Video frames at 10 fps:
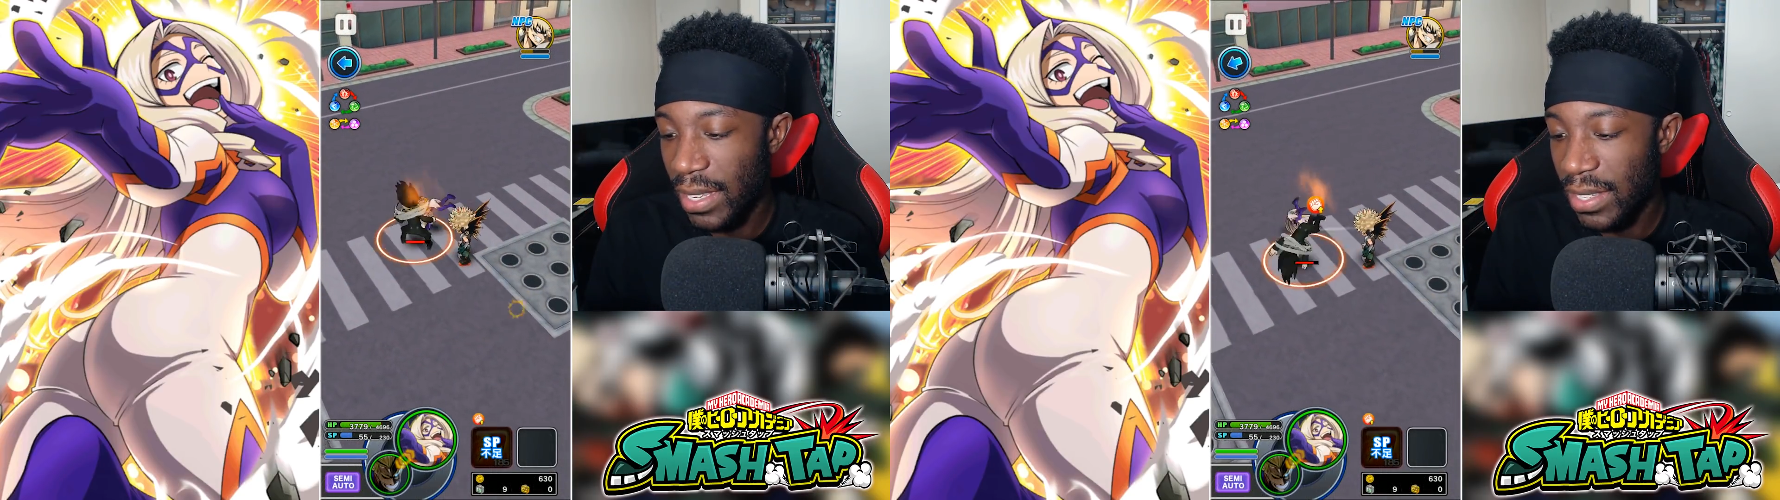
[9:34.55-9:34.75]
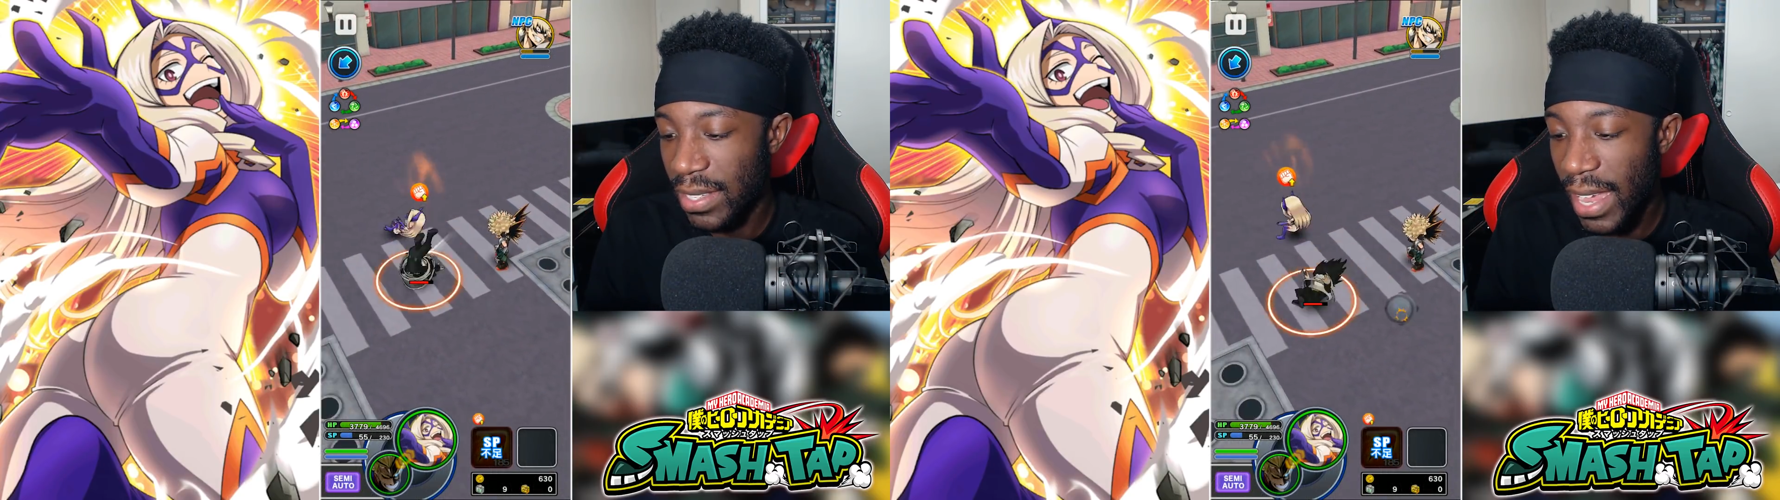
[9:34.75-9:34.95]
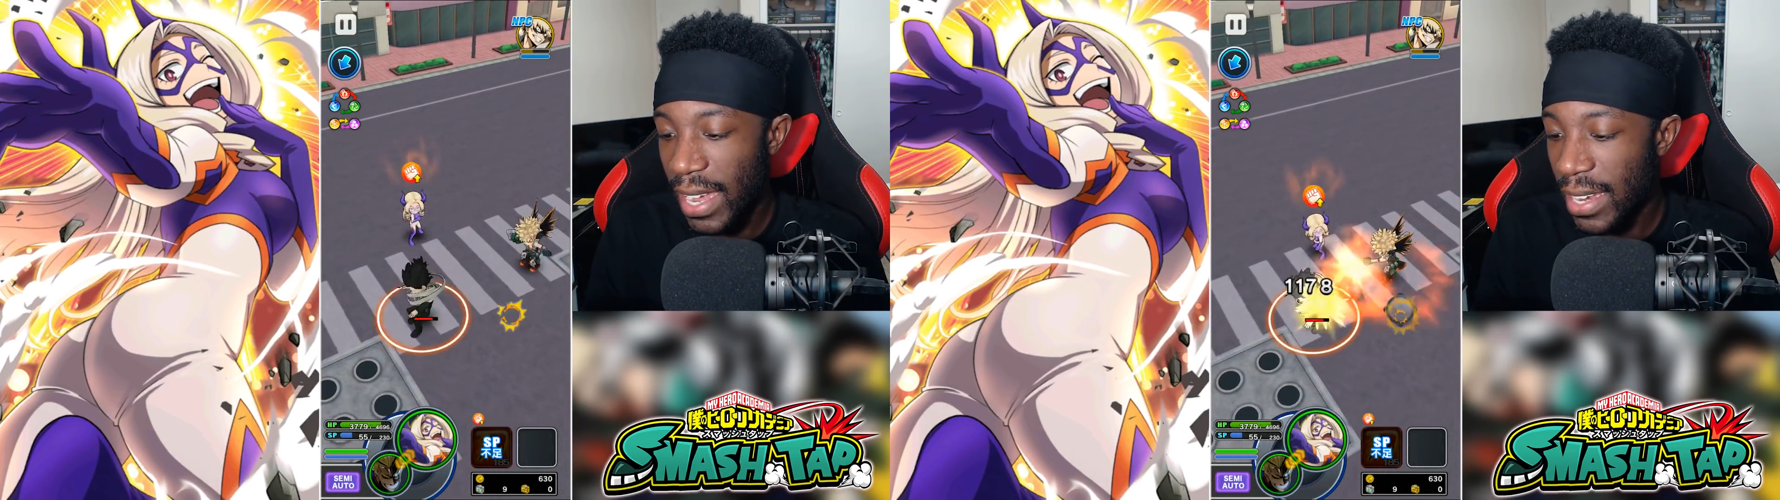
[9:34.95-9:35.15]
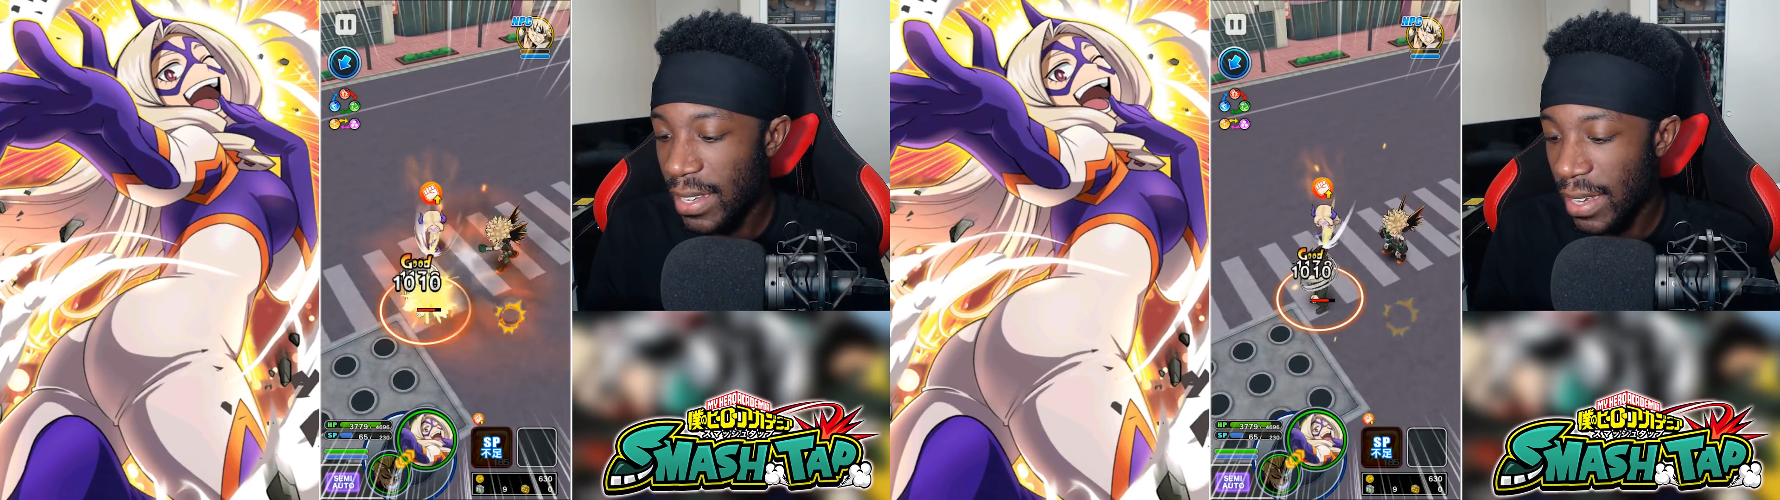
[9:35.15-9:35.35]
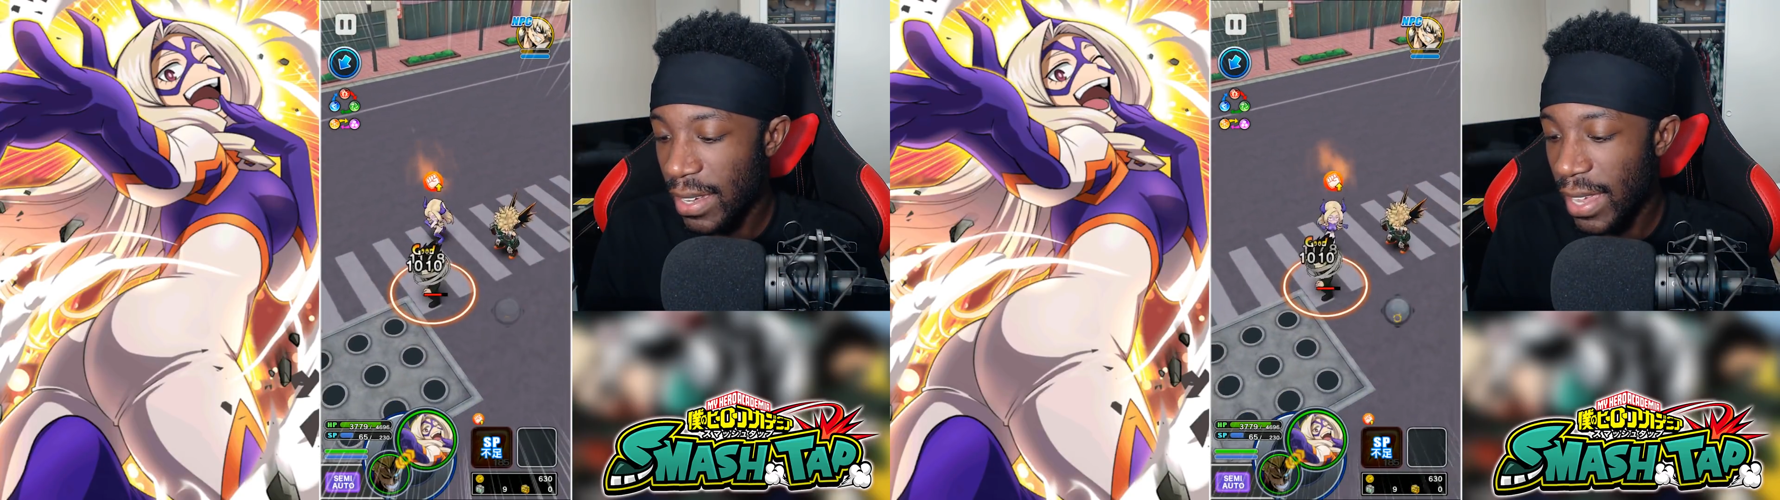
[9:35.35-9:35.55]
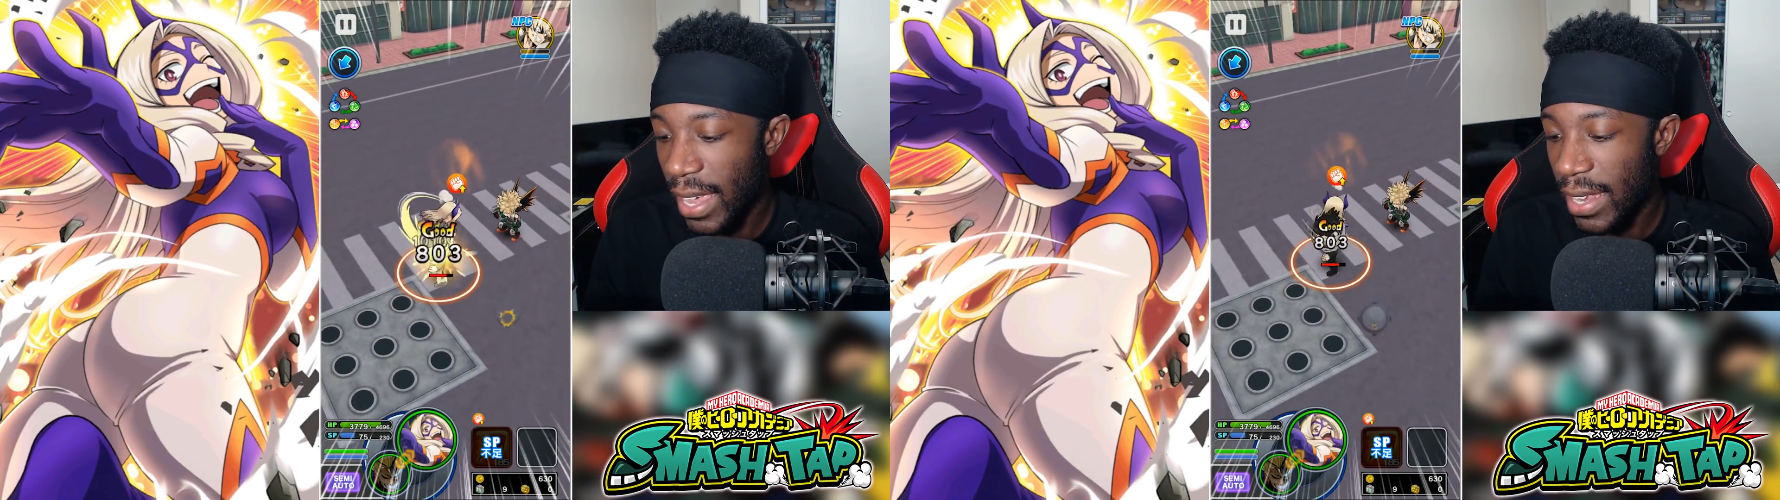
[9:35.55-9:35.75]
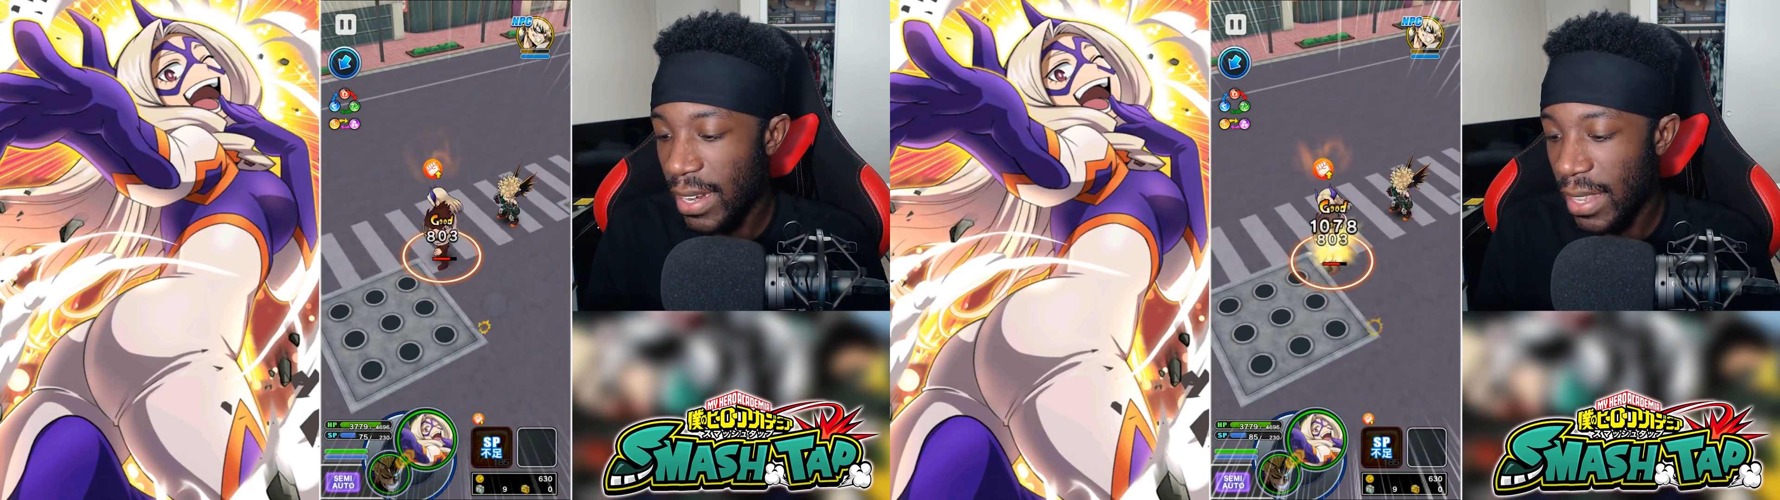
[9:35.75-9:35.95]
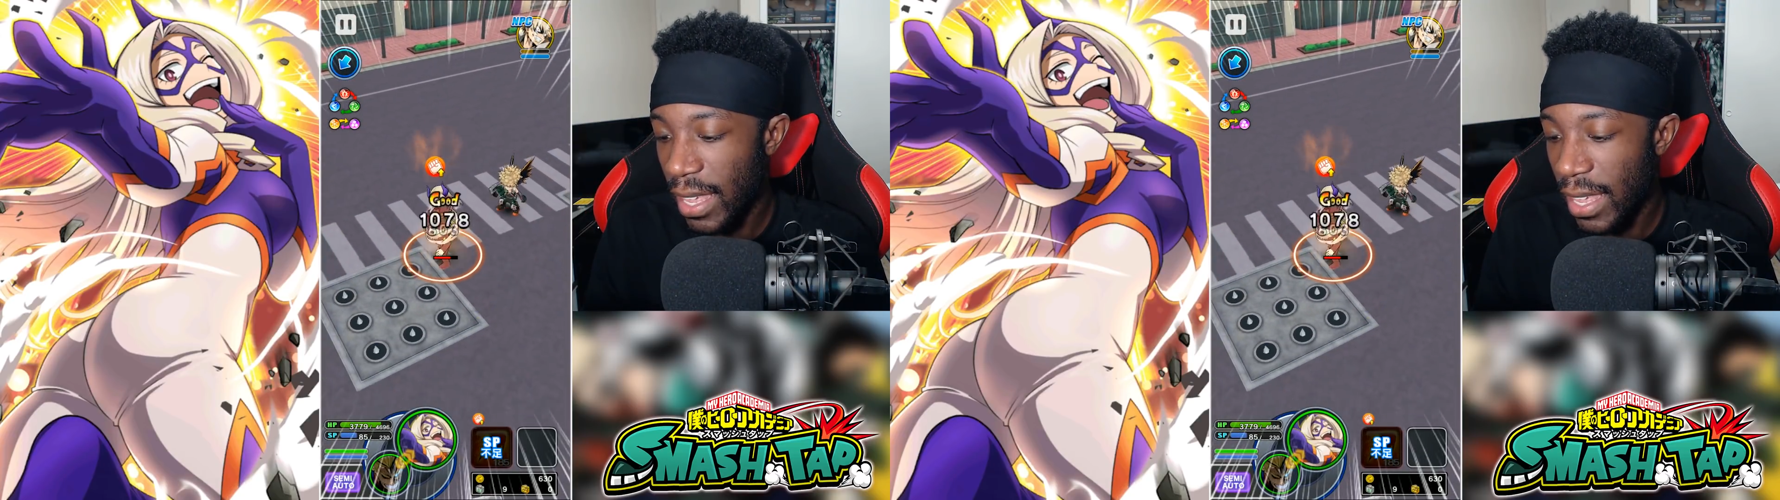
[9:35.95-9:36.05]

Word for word: Stain again.